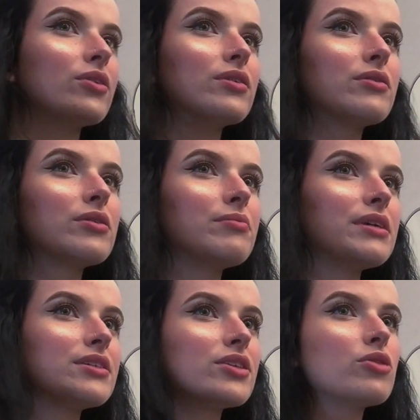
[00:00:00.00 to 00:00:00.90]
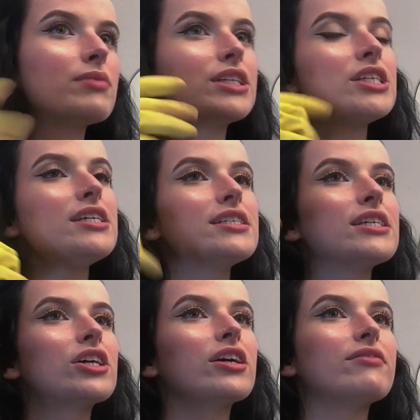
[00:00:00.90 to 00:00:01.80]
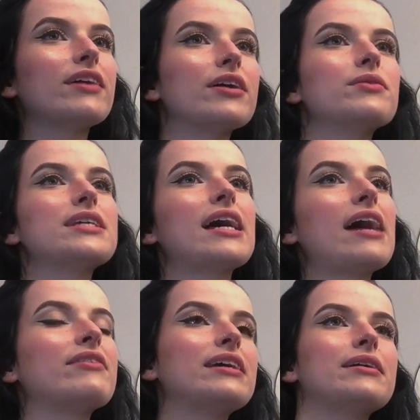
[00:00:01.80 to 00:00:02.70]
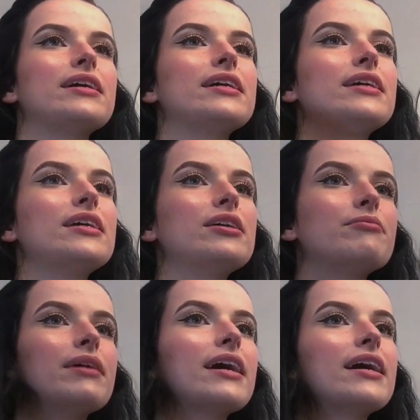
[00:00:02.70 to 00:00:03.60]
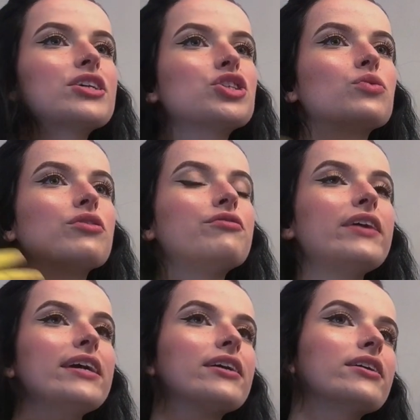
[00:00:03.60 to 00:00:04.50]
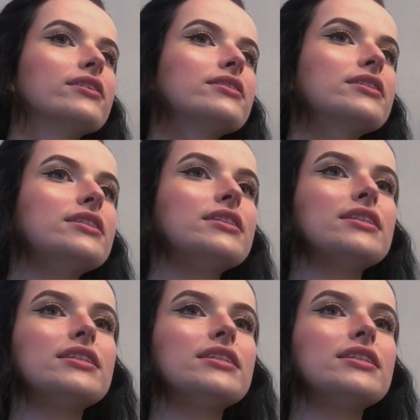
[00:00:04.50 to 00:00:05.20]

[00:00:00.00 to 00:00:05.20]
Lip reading: would be so much easier if I was having my actual fingers.